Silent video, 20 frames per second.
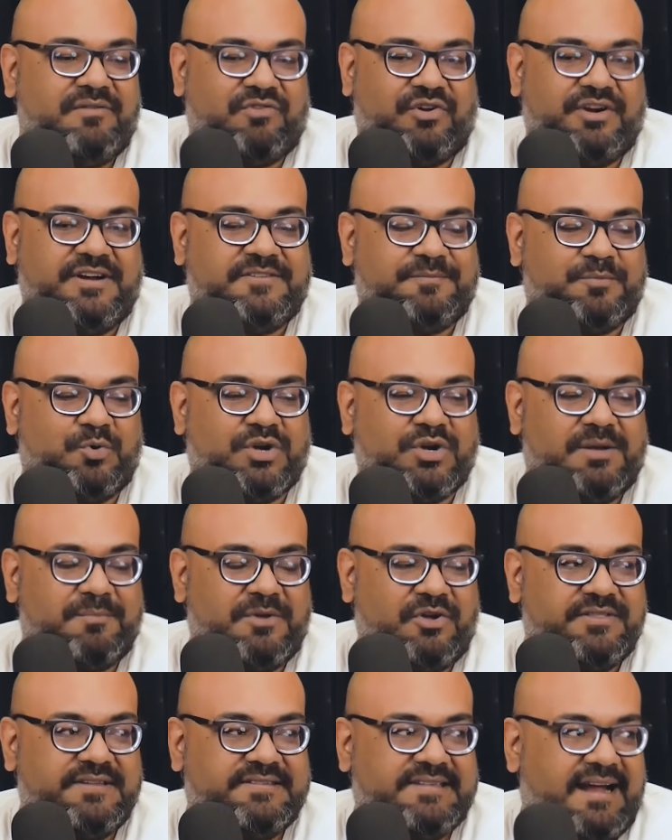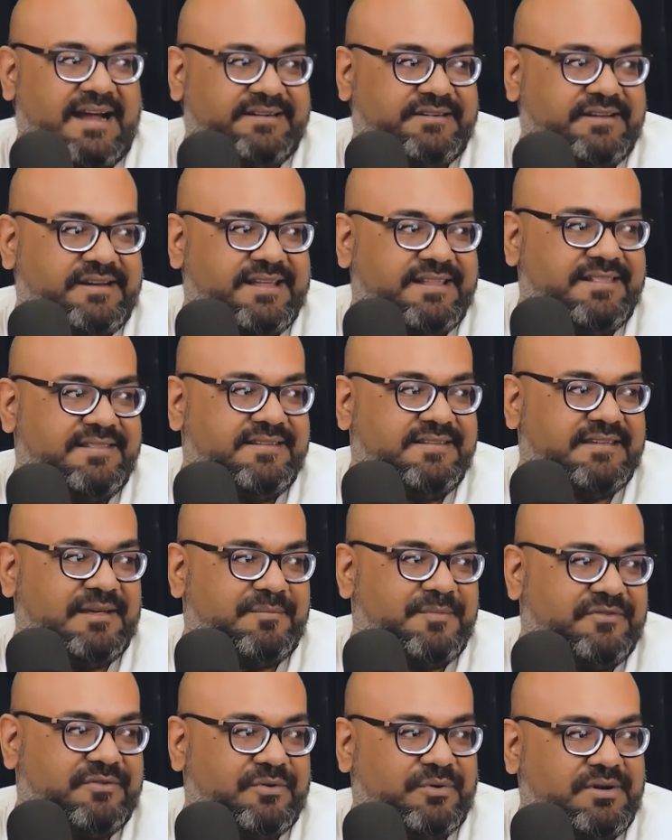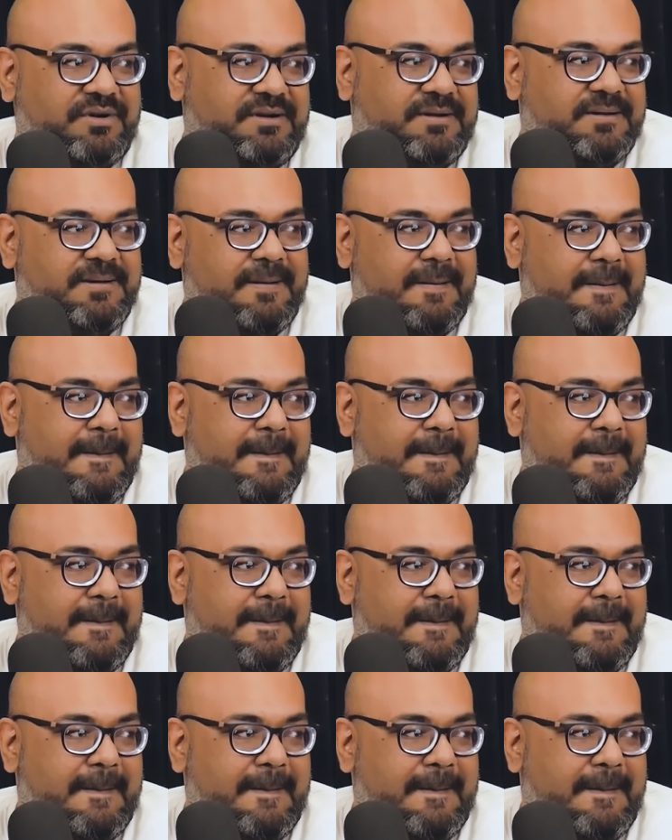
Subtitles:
we've already spoken about this actor in this episode.